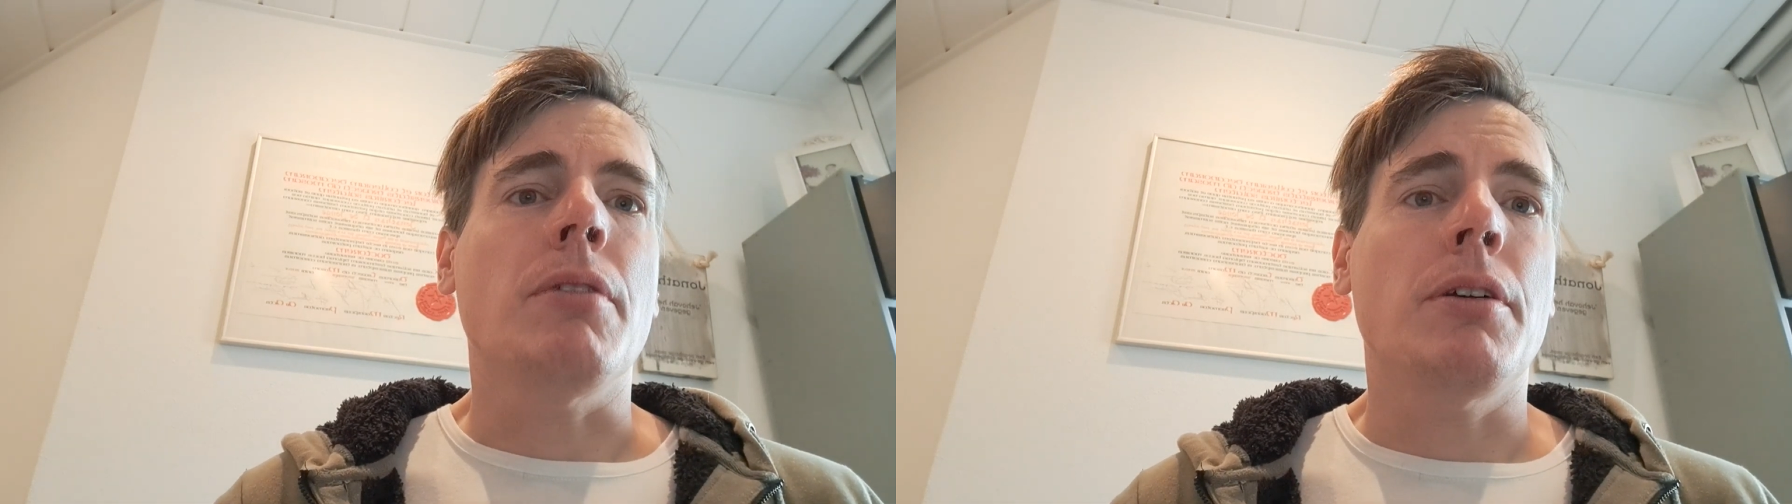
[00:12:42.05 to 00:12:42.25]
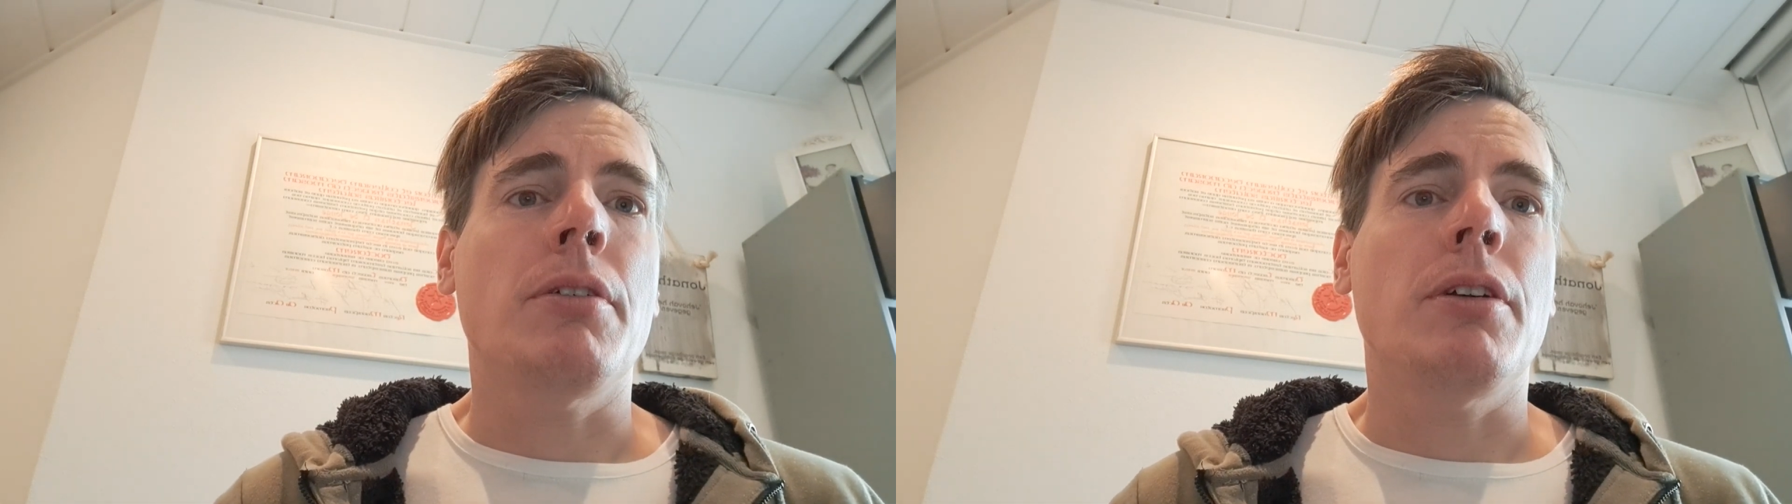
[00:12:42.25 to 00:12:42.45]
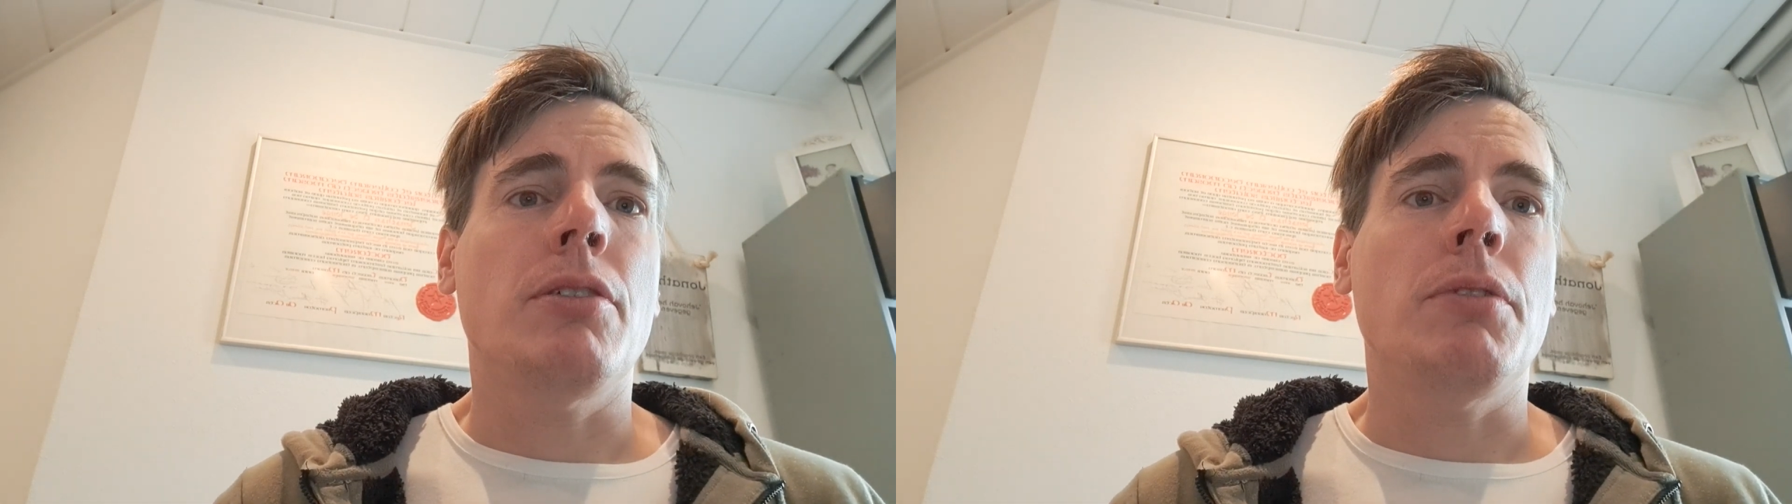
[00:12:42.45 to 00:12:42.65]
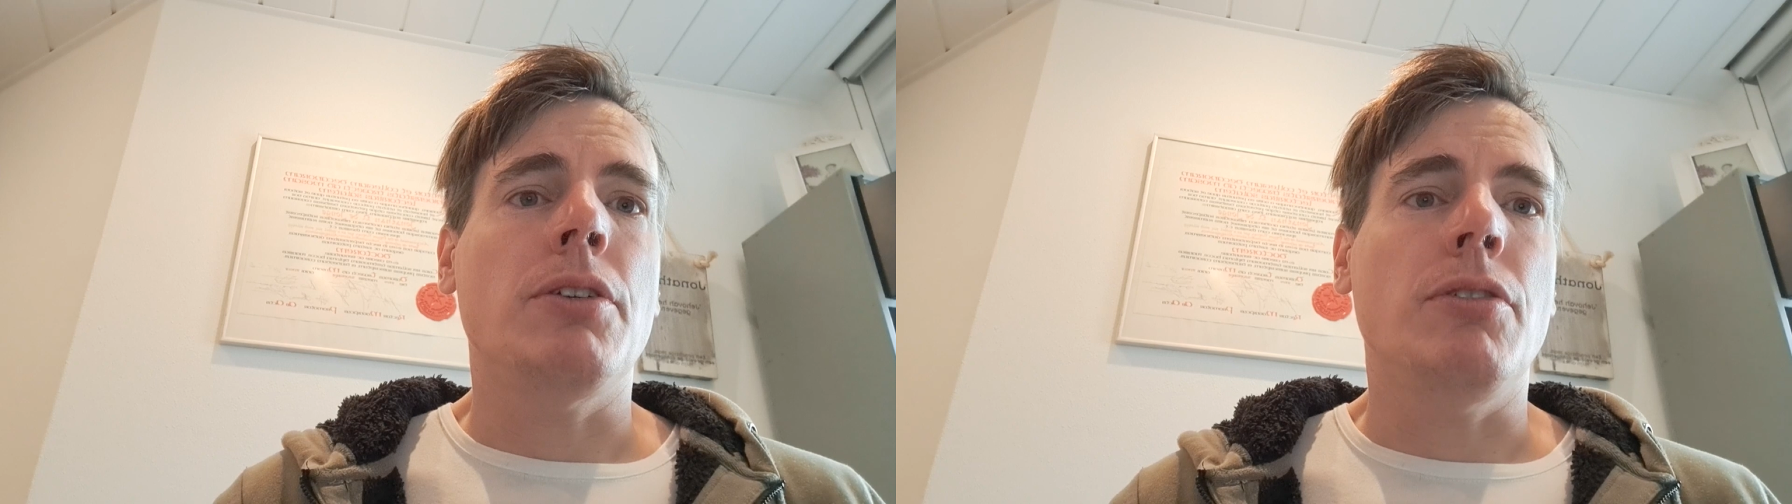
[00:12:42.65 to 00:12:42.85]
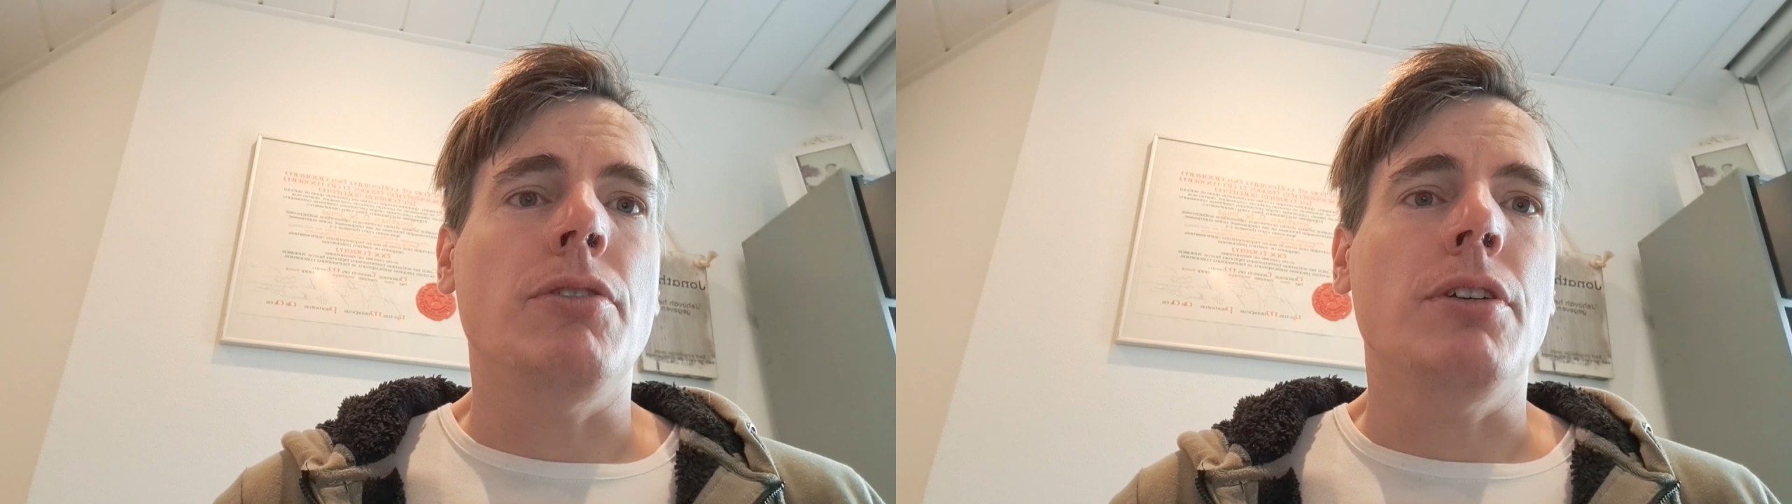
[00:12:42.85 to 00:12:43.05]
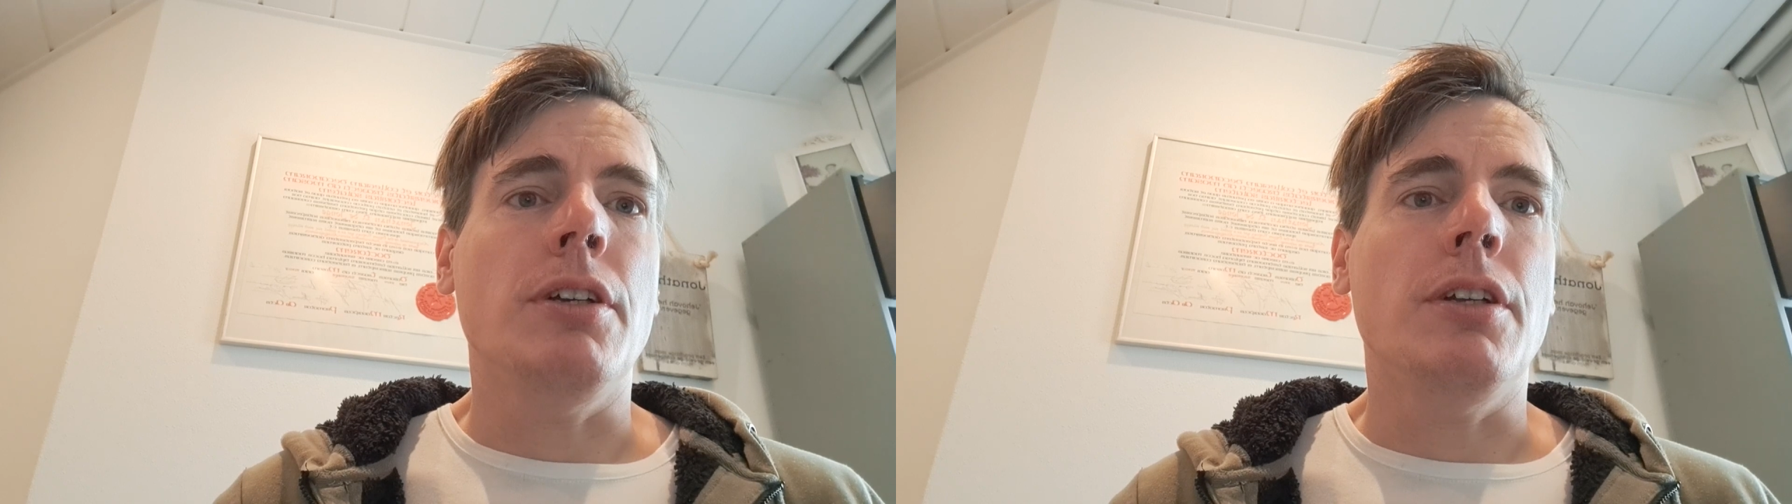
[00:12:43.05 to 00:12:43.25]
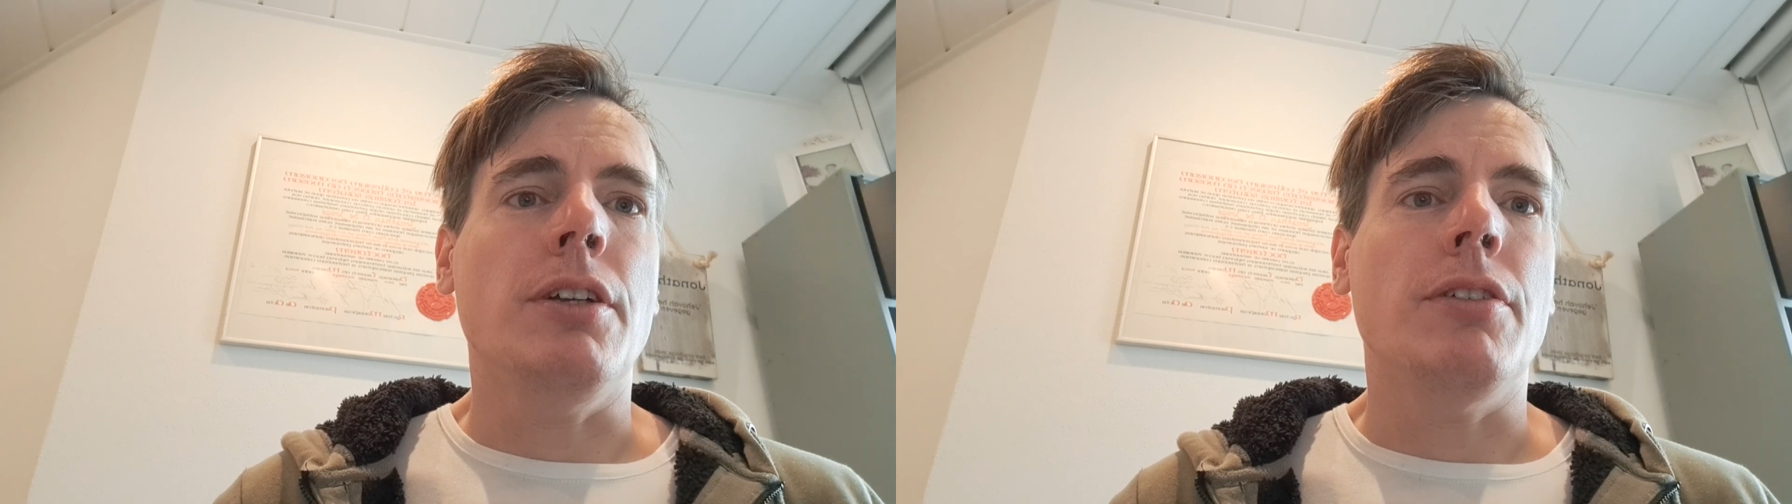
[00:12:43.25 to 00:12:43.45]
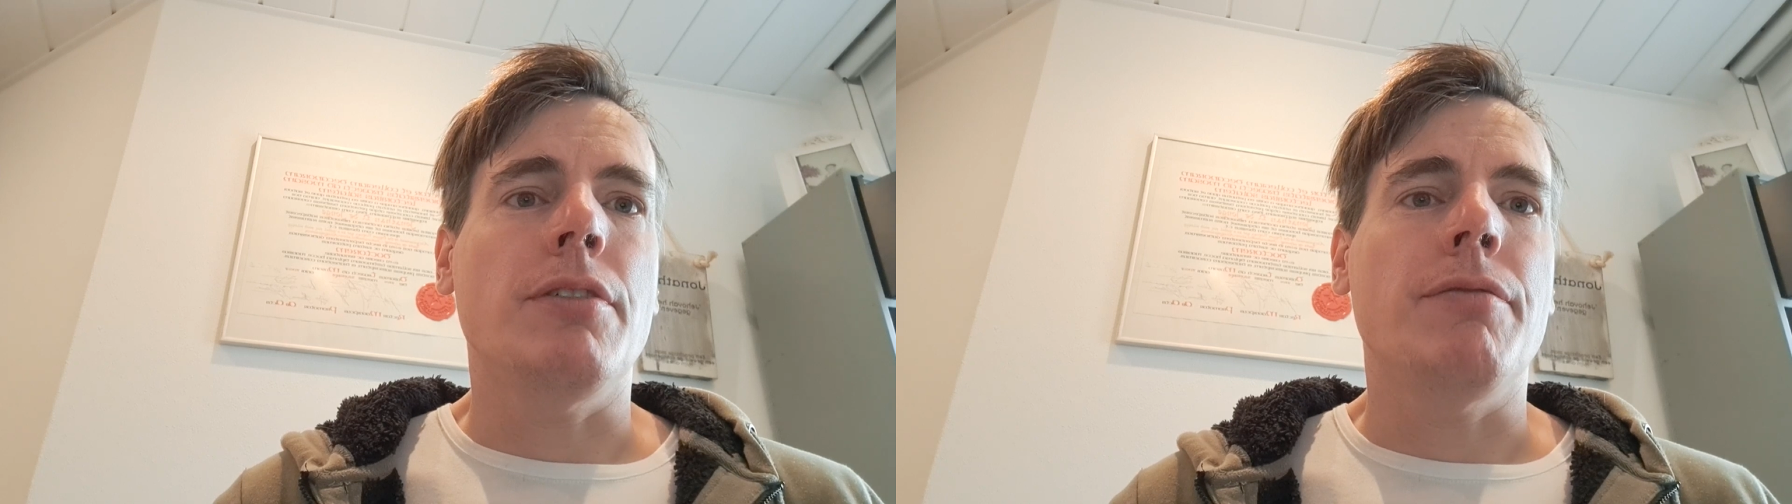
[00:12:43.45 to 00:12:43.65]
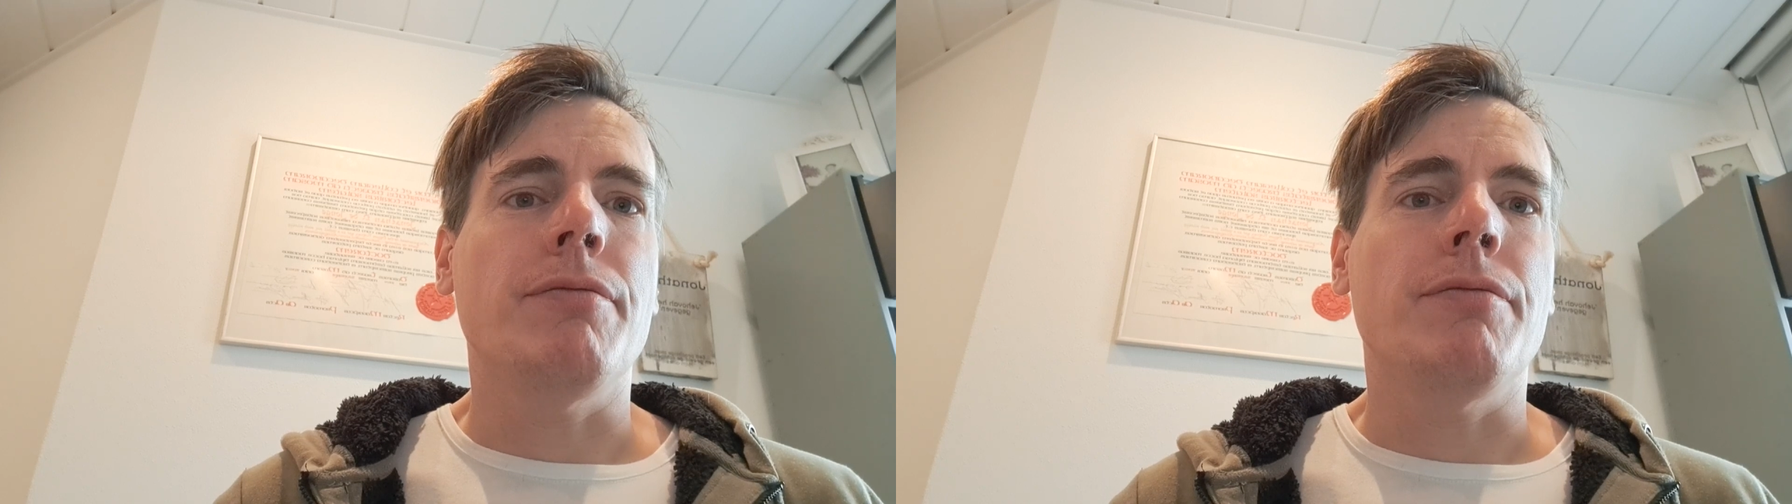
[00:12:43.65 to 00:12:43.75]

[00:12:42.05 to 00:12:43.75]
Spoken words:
whereas with Suzuki it is.